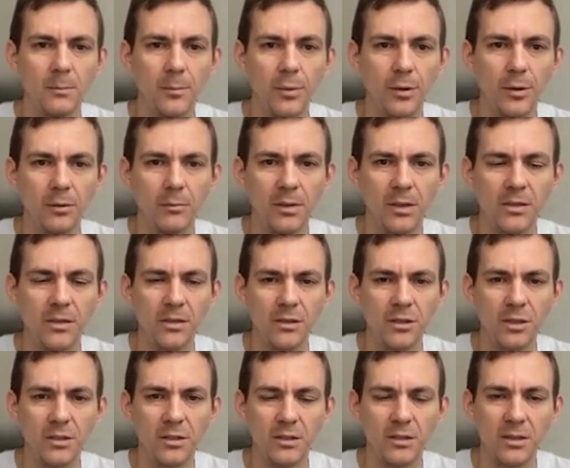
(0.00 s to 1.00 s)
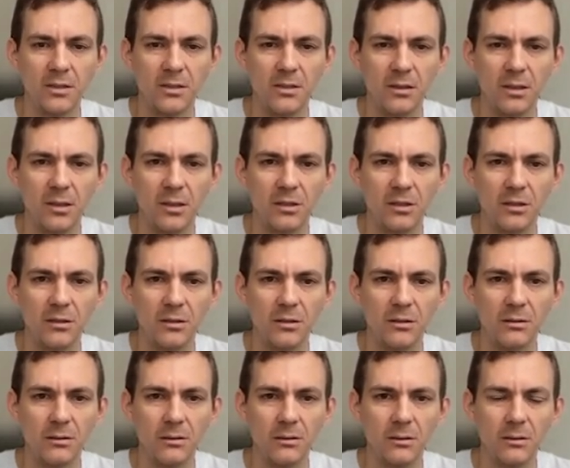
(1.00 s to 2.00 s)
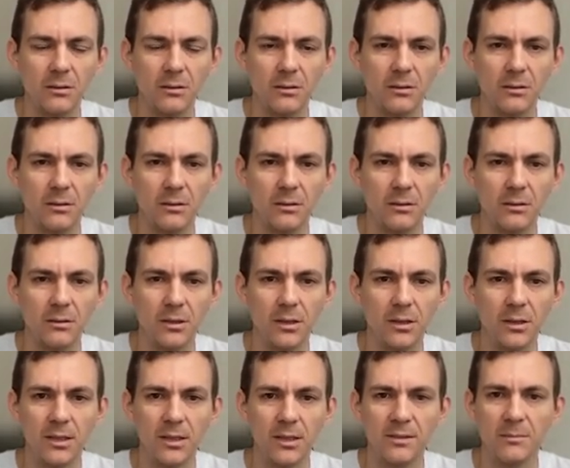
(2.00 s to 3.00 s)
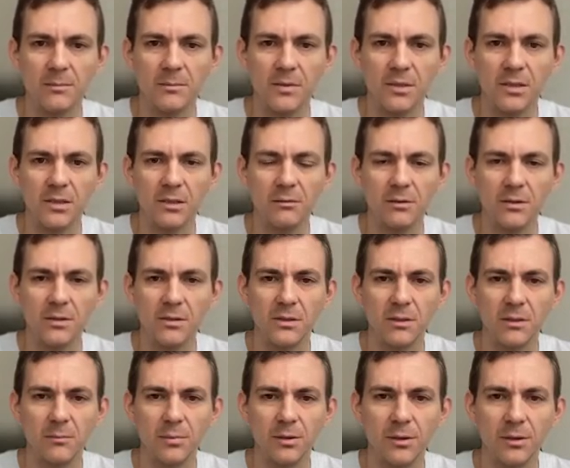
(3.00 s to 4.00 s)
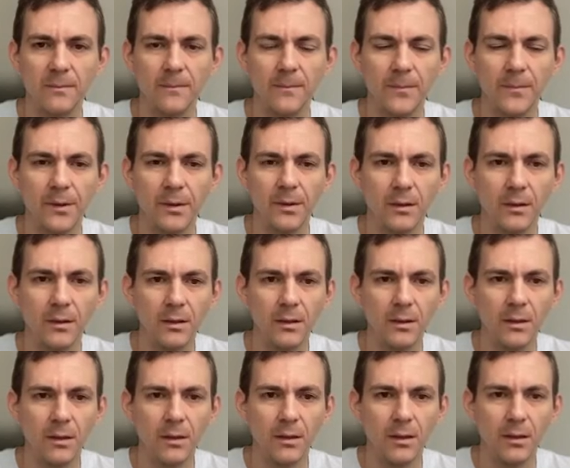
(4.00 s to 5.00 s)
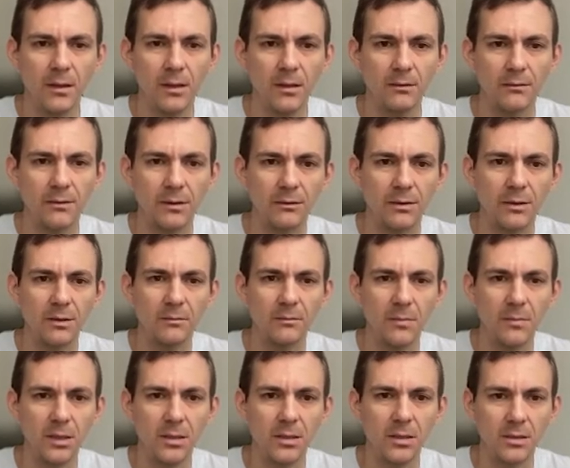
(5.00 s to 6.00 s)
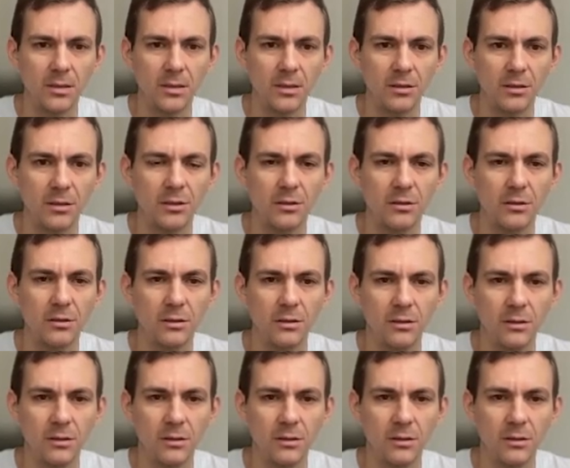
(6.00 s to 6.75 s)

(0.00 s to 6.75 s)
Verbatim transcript: Pong message has a destination, some sequence number, and we create a message